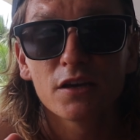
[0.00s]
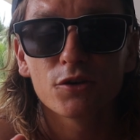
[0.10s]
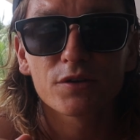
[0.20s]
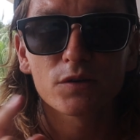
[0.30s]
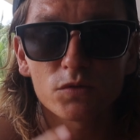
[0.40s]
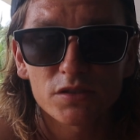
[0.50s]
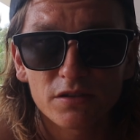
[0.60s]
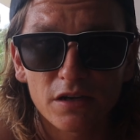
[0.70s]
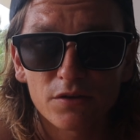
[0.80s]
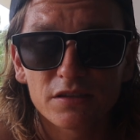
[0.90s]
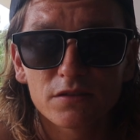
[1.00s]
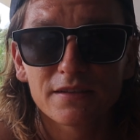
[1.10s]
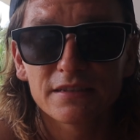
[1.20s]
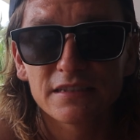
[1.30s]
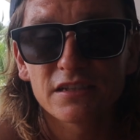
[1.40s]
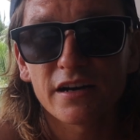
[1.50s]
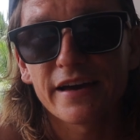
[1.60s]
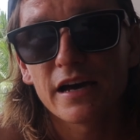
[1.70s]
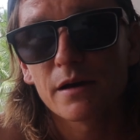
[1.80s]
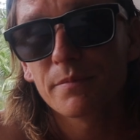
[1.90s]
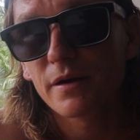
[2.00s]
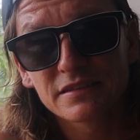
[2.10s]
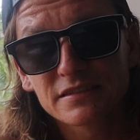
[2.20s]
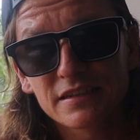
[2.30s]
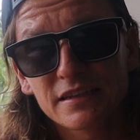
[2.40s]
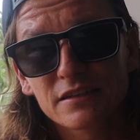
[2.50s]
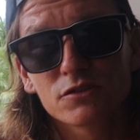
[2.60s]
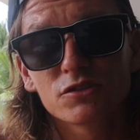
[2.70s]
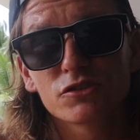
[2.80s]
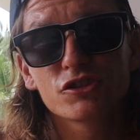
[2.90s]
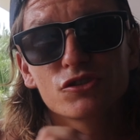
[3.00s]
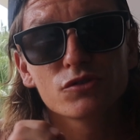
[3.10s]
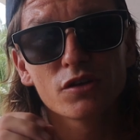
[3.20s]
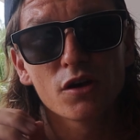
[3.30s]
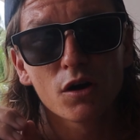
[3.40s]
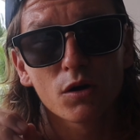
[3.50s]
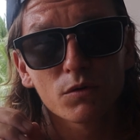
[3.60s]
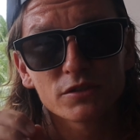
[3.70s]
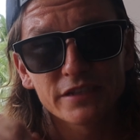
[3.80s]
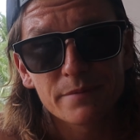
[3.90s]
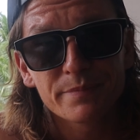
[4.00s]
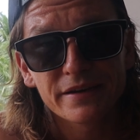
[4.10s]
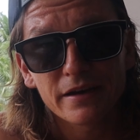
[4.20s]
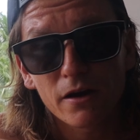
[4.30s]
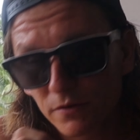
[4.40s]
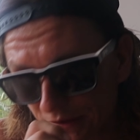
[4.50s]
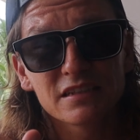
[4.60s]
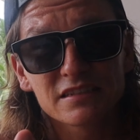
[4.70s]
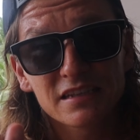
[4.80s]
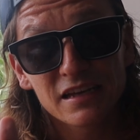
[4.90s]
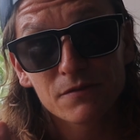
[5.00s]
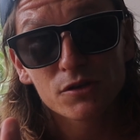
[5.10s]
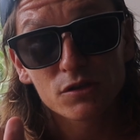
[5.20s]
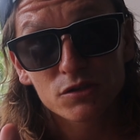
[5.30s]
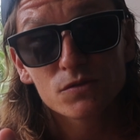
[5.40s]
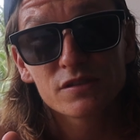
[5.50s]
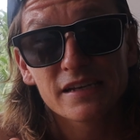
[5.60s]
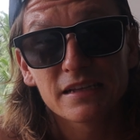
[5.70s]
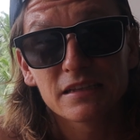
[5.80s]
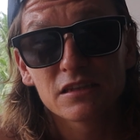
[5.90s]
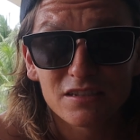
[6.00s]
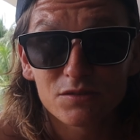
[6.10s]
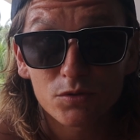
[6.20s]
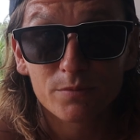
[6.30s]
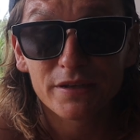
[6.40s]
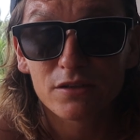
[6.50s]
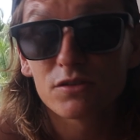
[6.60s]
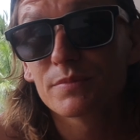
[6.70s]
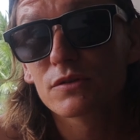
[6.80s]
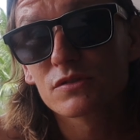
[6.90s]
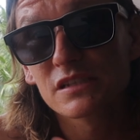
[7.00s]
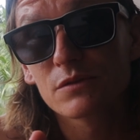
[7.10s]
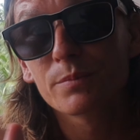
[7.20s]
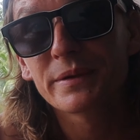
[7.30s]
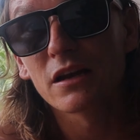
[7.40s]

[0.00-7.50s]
You can also go into the DJI app and set it to shoot JPEG only. This can give you a 2 seconds. This will be good because it will be